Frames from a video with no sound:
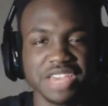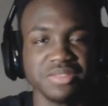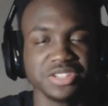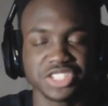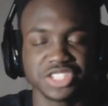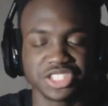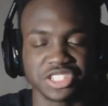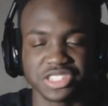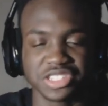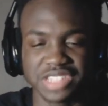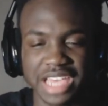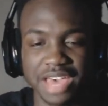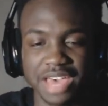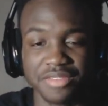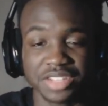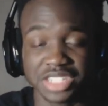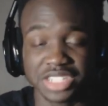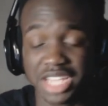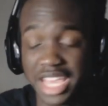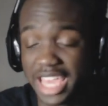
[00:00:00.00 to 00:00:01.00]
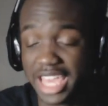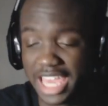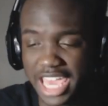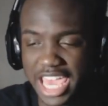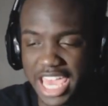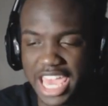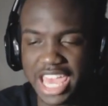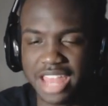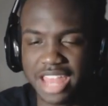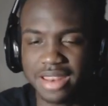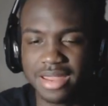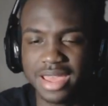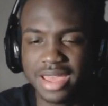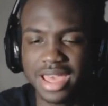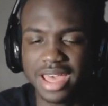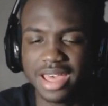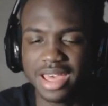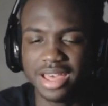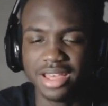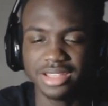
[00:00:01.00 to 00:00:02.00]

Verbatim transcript: Saber's just a savage, and